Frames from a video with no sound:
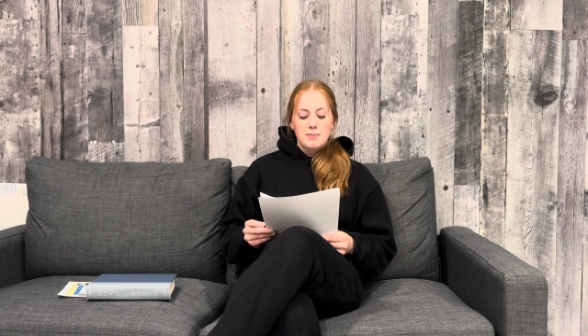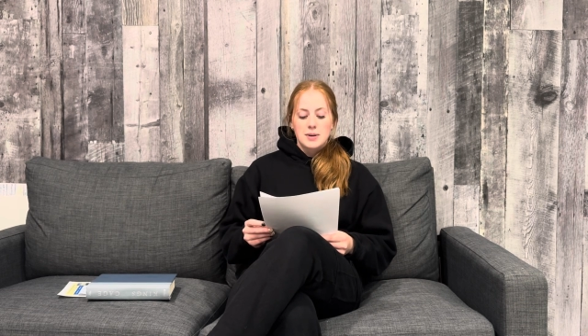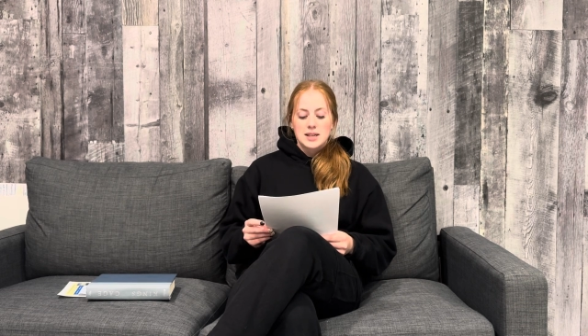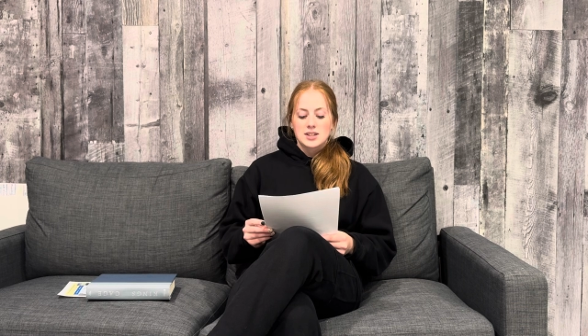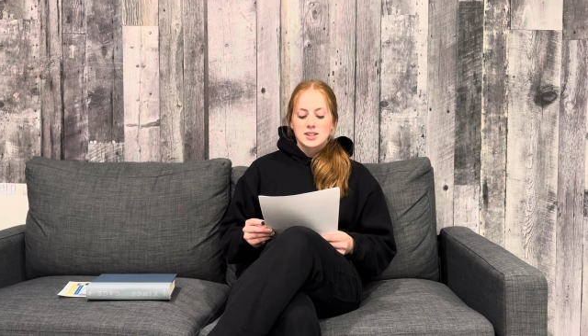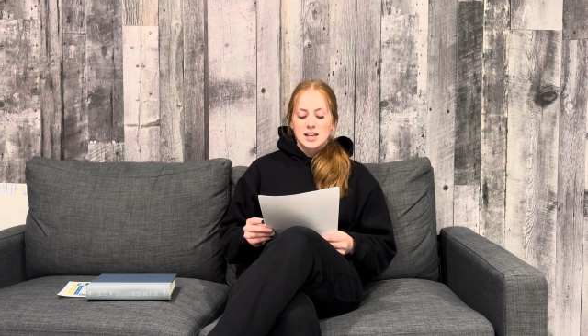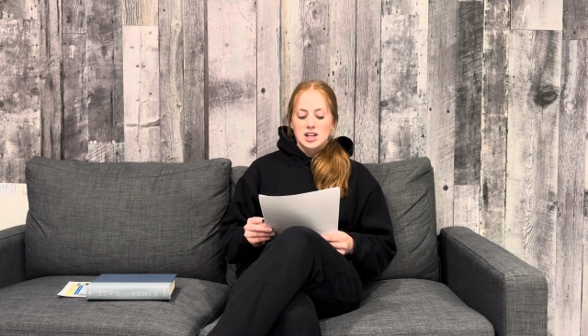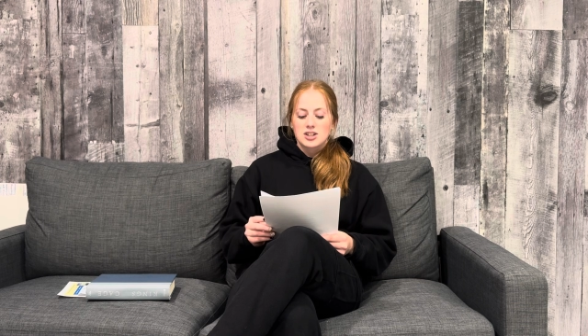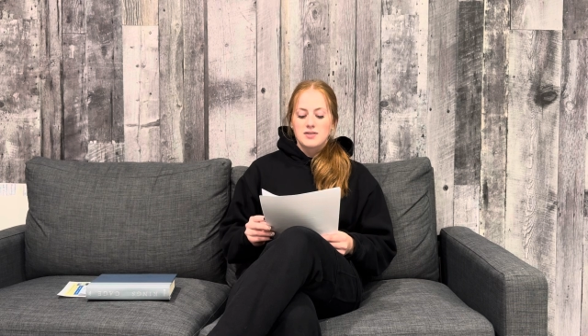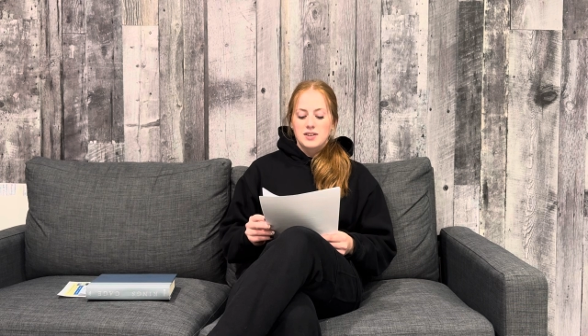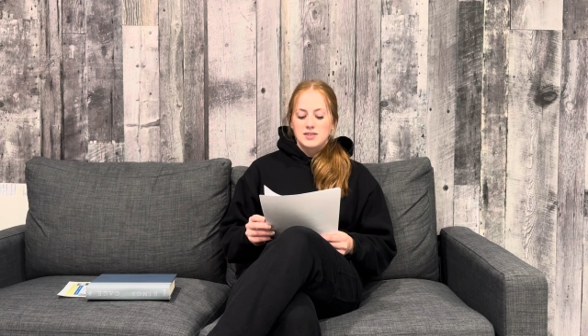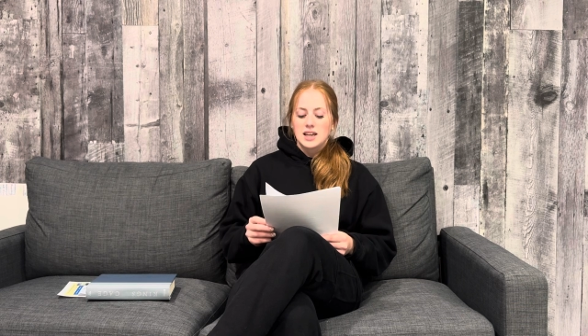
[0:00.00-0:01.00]
based on Section
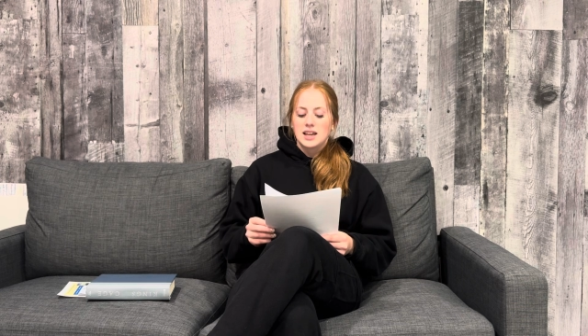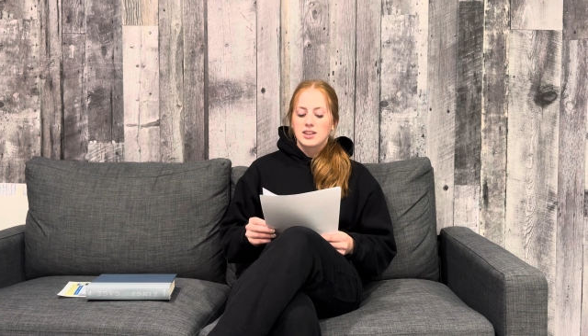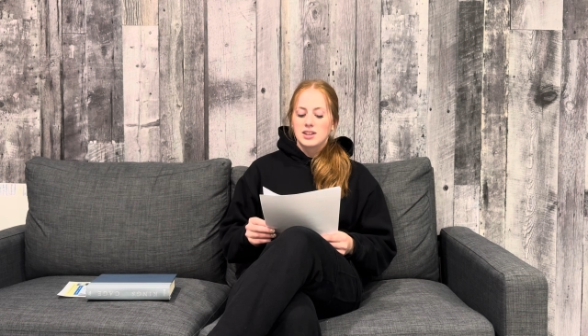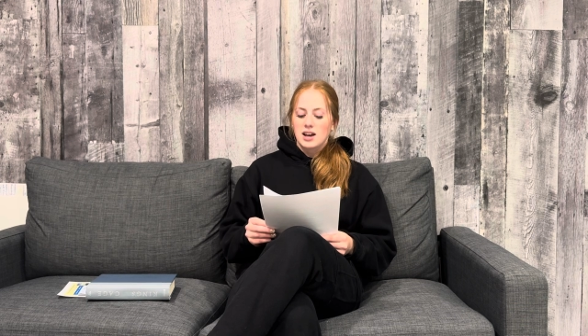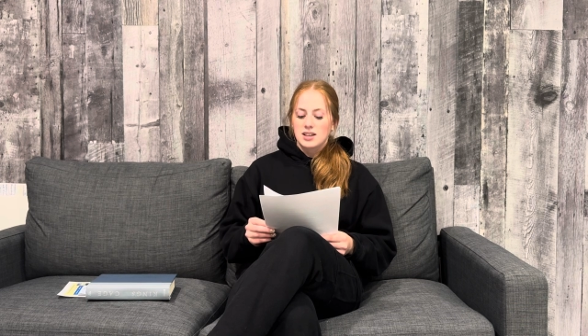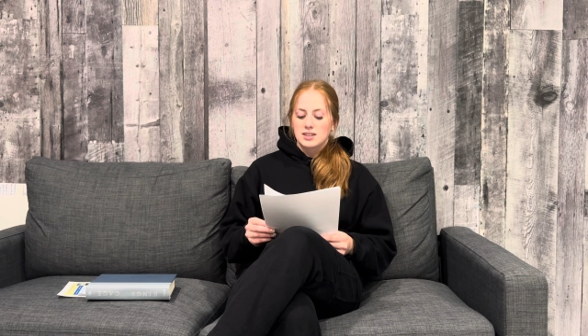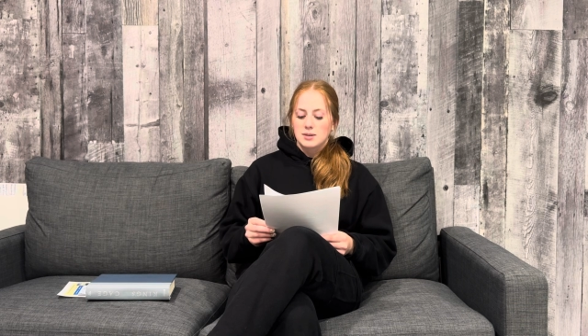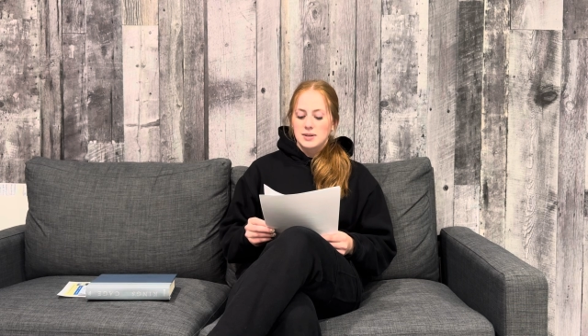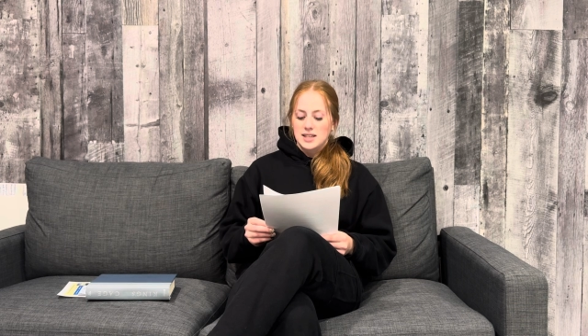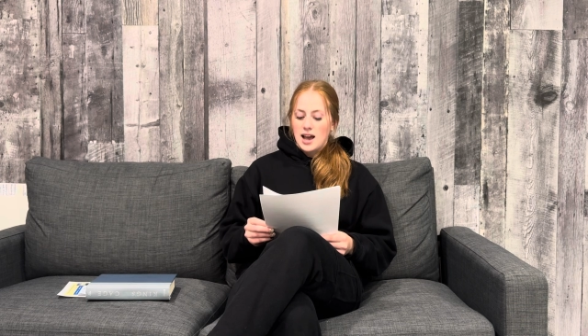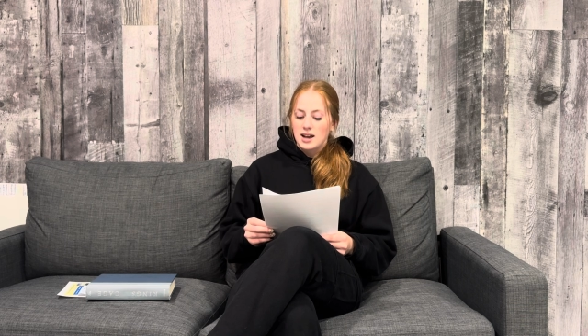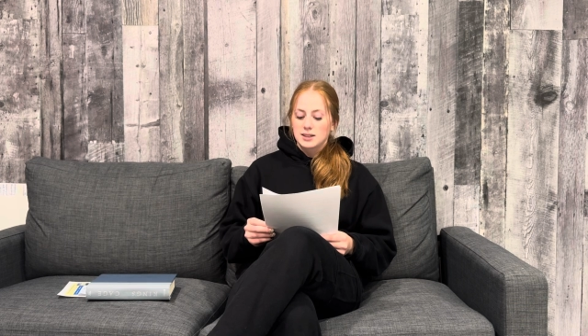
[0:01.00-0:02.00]
58 of the Customs
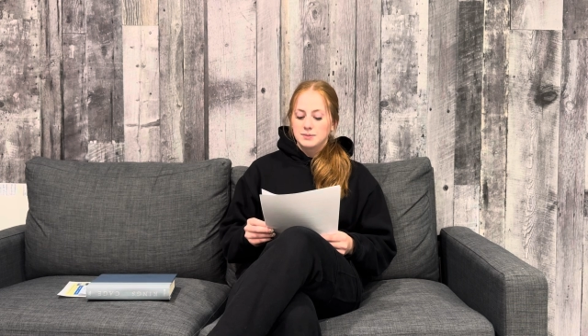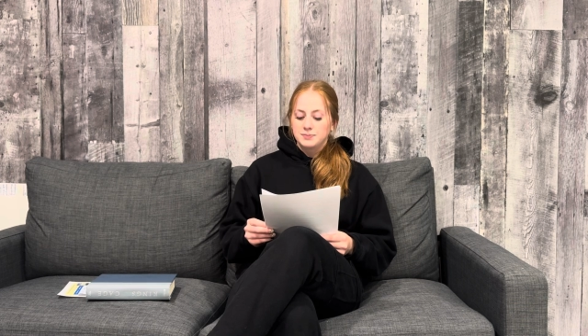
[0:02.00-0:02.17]
Act.